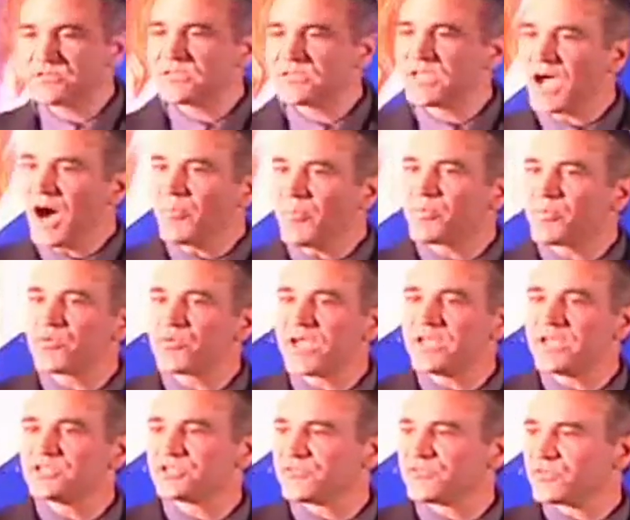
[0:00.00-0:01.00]
All I
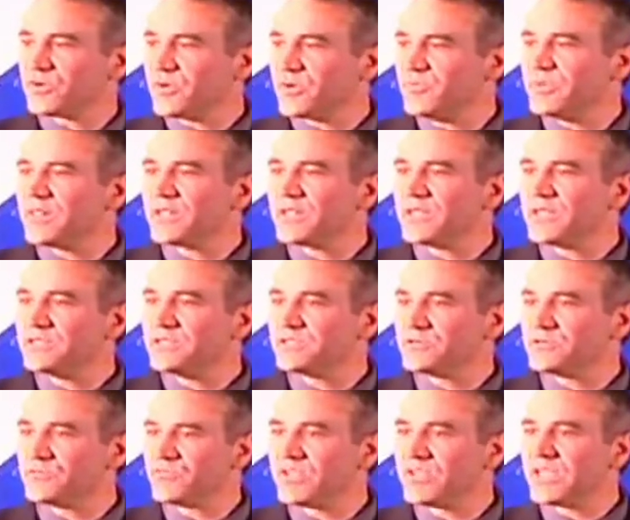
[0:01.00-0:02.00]
do is that I push
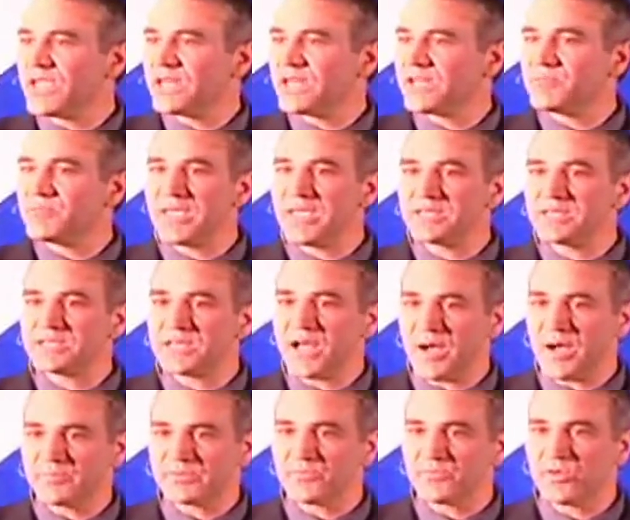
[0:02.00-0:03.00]
it into the upper
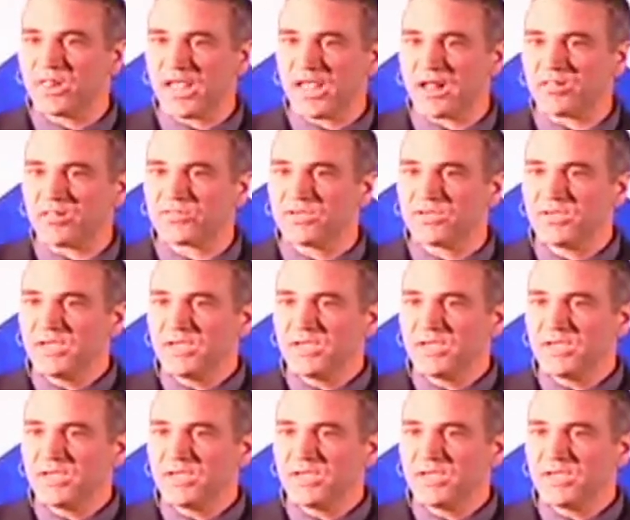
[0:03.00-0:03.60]
range of your ability